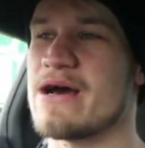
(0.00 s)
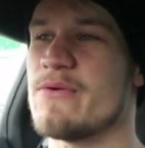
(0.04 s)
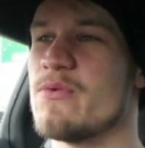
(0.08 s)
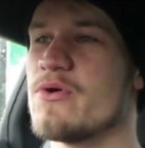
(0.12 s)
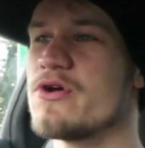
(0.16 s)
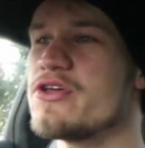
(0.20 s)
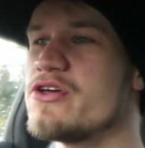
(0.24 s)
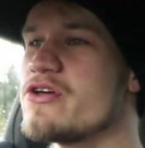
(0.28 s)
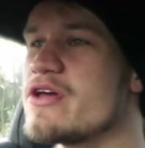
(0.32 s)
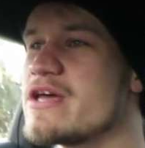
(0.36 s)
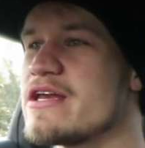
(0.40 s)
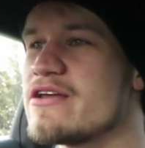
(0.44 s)

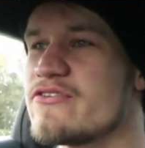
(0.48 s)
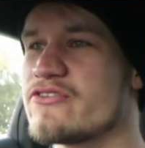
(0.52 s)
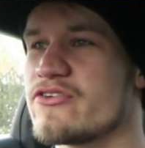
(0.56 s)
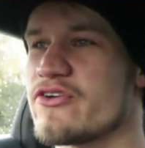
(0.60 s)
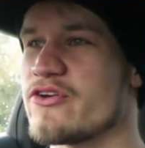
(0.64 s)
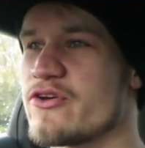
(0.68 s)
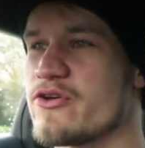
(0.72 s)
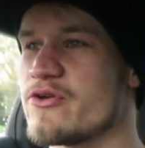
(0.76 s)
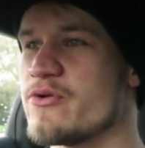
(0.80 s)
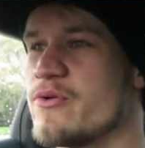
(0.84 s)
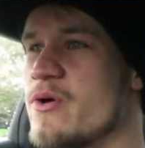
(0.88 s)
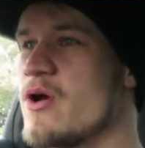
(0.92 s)
Now, what are you going
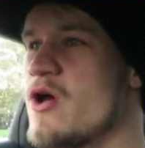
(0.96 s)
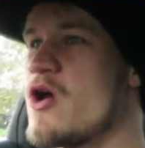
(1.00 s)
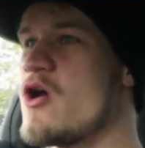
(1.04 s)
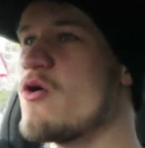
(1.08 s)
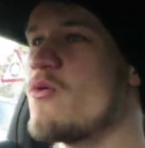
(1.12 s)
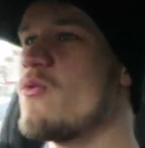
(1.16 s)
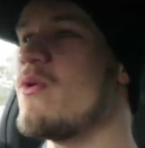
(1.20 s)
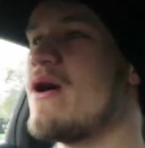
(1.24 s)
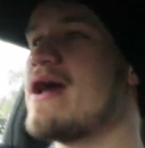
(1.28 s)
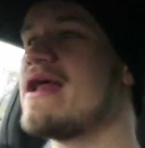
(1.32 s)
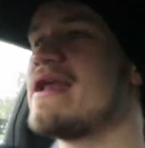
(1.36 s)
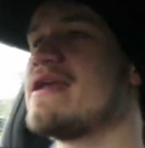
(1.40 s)
to do
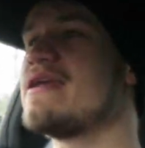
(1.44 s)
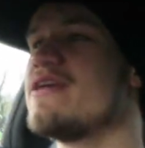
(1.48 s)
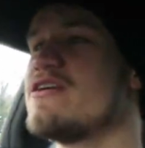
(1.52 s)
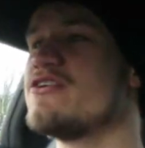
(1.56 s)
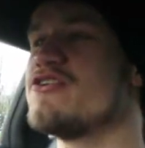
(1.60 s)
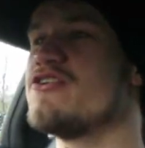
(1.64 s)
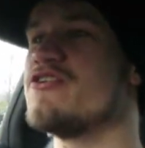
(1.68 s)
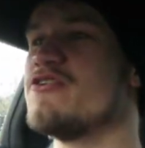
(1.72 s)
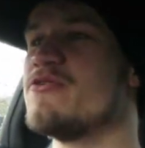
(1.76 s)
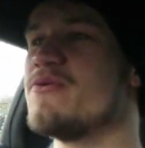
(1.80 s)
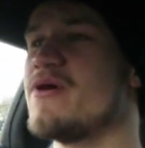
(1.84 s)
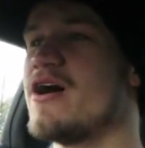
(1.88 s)

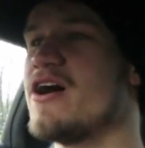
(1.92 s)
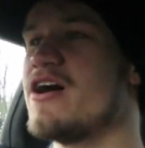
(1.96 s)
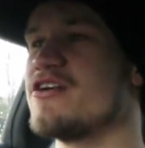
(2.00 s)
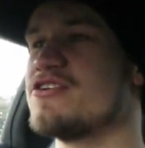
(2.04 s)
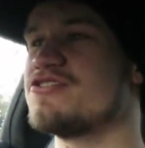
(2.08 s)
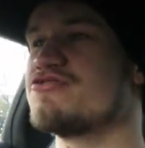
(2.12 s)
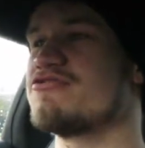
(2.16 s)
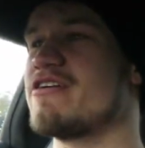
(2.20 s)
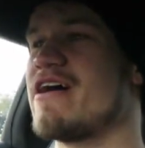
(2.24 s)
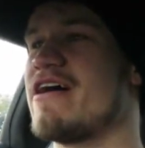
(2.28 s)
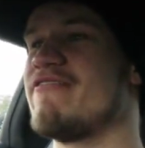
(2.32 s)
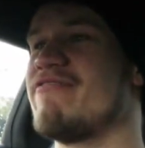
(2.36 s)
when you
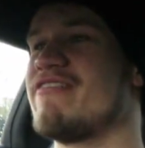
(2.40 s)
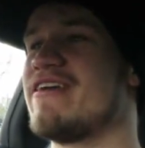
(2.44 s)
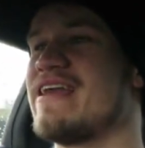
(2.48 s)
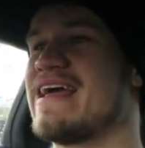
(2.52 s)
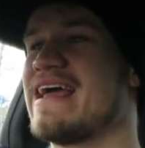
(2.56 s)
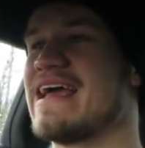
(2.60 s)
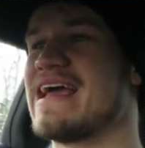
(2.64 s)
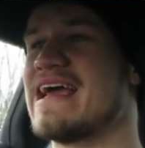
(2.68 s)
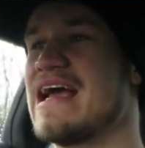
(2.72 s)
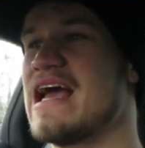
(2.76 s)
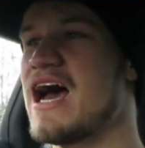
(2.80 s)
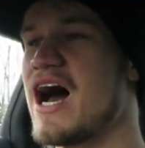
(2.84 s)
are
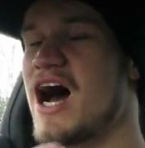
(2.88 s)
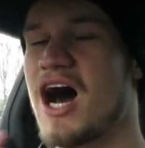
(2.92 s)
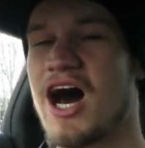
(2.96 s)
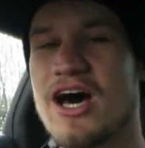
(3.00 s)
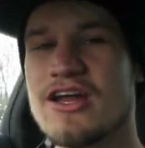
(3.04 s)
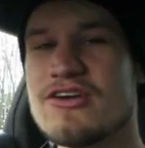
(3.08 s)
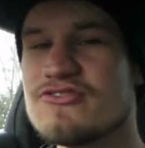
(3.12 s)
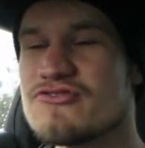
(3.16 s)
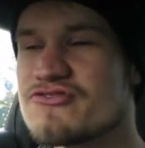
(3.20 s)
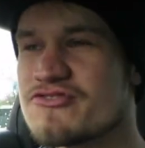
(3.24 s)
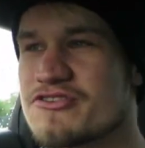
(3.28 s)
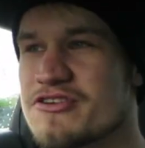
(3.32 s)
traveling
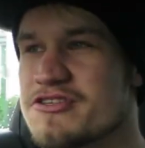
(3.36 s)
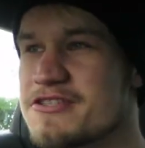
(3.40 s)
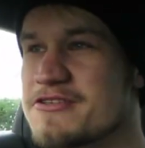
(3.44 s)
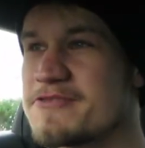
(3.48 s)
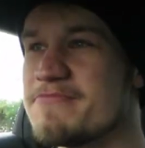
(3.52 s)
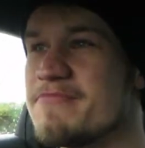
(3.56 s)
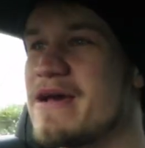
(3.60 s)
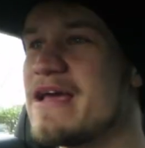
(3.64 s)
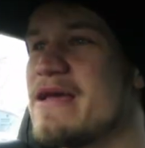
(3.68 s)
hundreds,